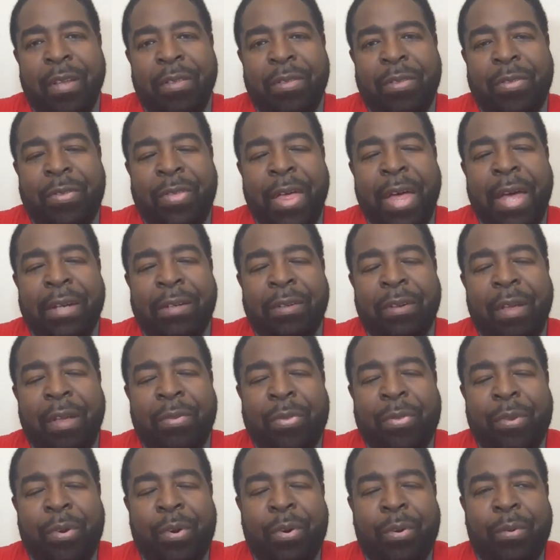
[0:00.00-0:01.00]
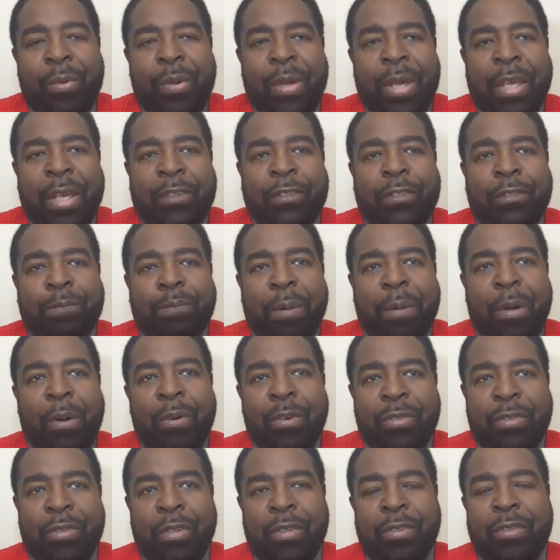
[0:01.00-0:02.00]
that through
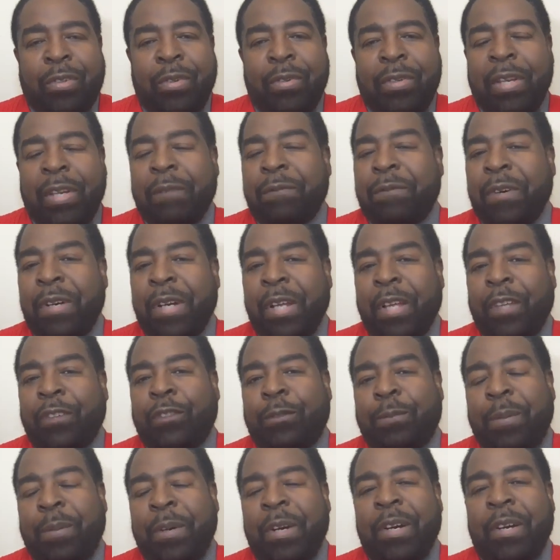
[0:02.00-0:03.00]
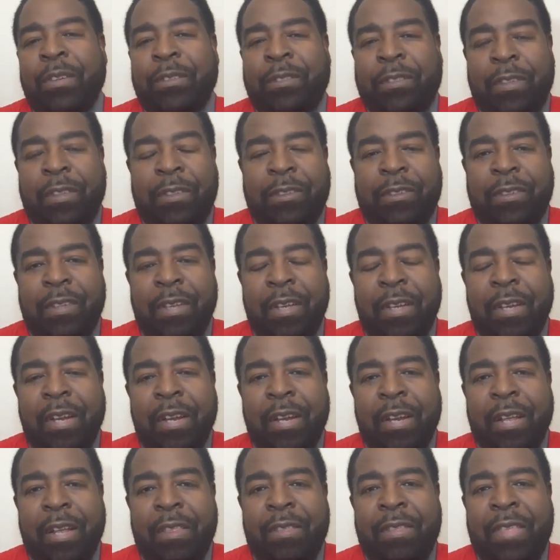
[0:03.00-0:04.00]
exposure to different experiences,
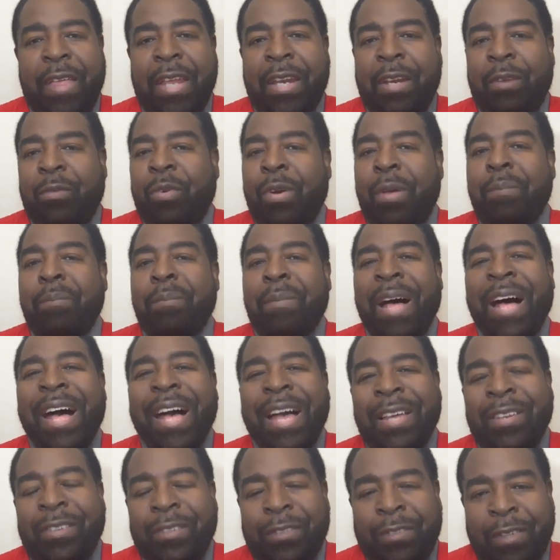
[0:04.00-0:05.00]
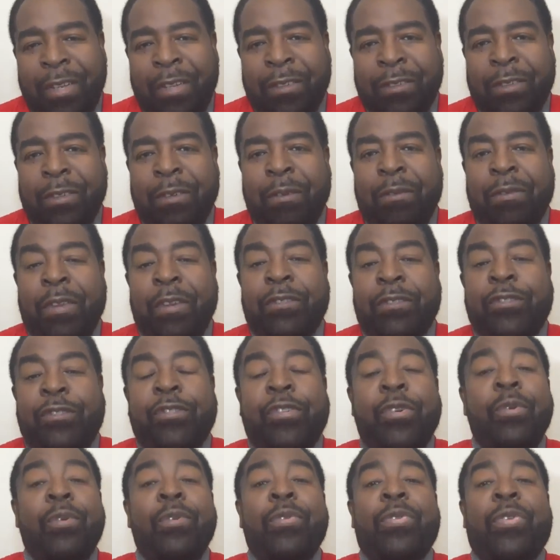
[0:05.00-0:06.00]
that it reminds us of the
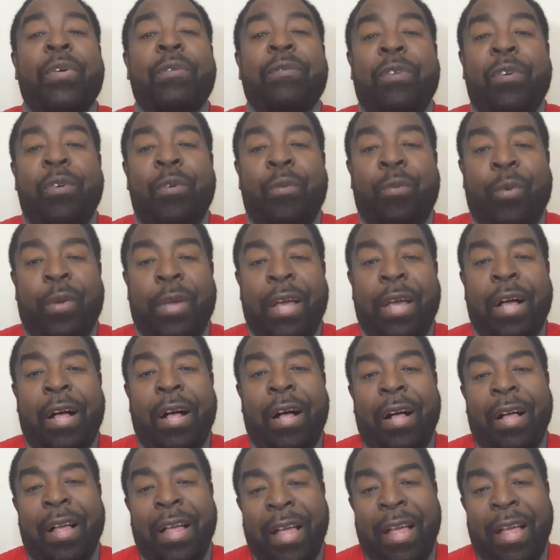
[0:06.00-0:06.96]
truth of who we are.